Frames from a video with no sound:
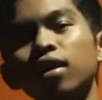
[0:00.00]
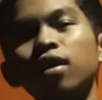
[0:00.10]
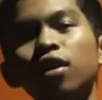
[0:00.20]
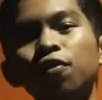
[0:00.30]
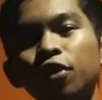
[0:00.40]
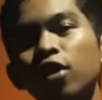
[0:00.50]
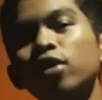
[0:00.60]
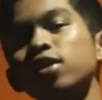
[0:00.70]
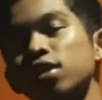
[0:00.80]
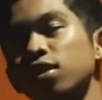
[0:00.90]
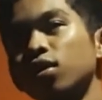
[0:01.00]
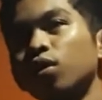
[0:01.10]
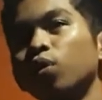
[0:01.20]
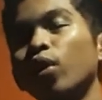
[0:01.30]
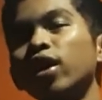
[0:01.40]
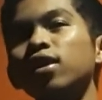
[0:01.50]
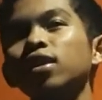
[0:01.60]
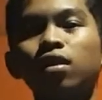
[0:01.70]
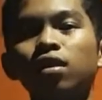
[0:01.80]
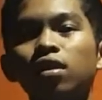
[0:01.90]
of course,
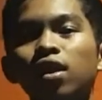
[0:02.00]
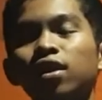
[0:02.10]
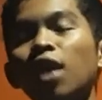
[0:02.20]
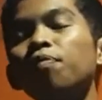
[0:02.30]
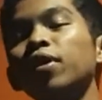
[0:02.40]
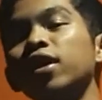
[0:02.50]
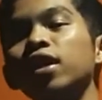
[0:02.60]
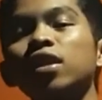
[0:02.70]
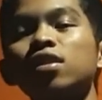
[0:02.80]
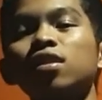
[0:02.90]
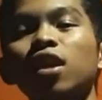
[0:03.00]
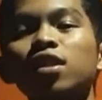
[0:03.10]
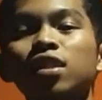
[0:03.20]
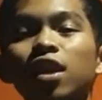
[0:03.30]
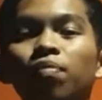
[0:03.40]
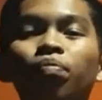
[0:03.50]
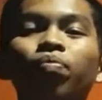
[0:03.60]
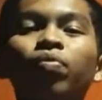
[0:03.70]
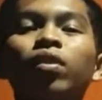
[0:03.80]
when that company trusts him